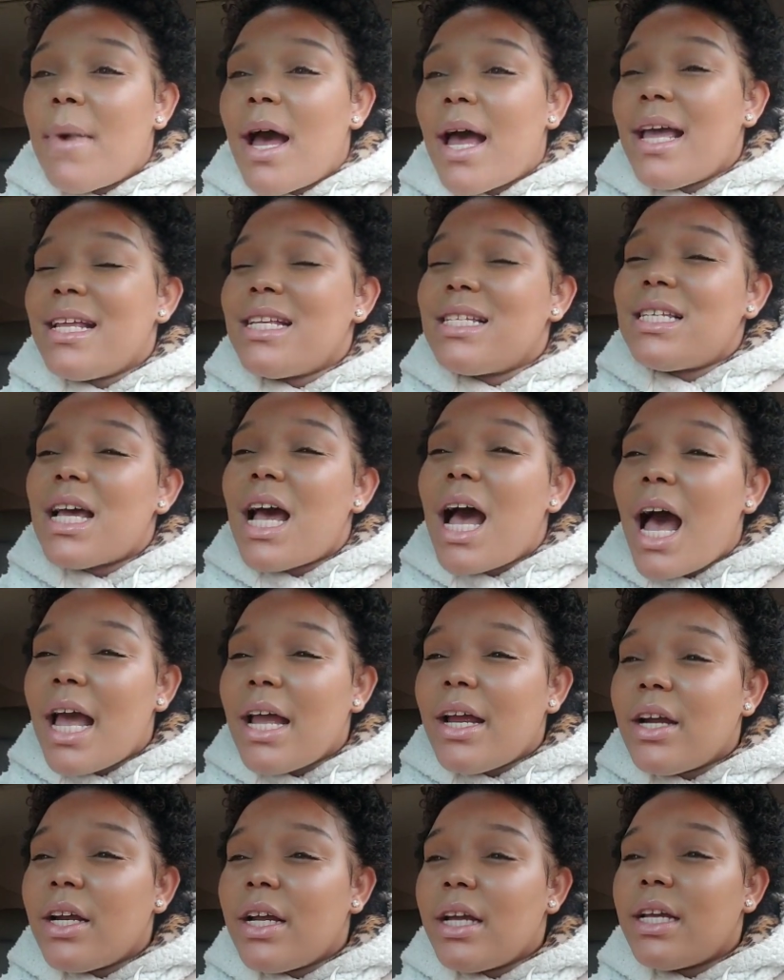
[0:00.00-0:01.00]
my
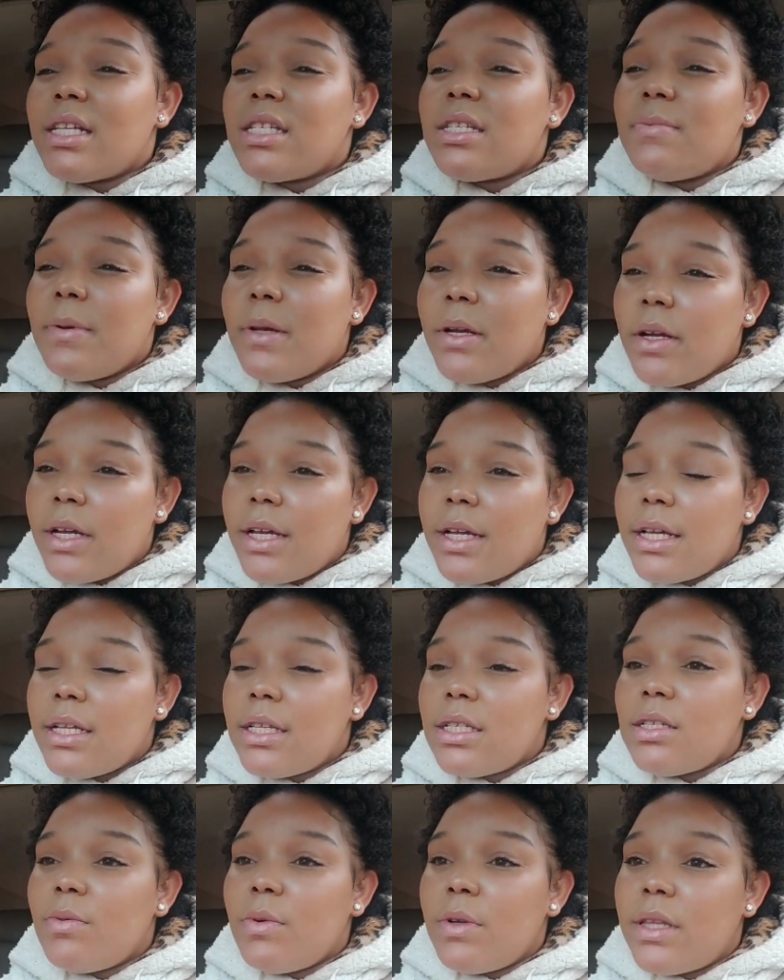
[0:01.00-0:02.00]
entire
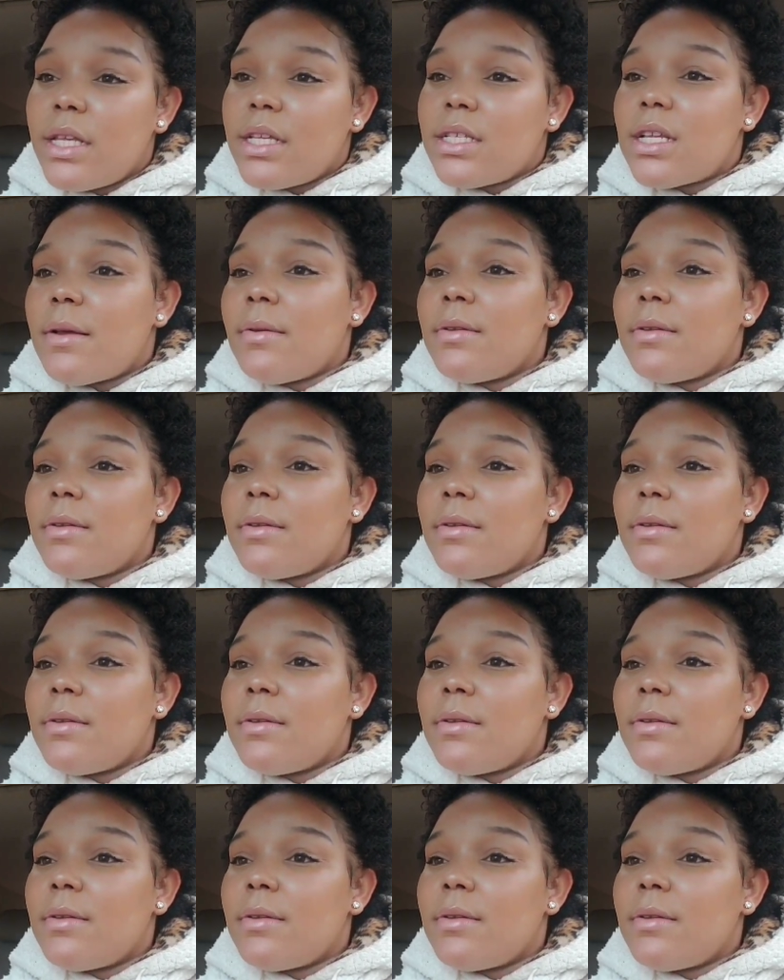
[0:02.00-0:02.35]
experience with this.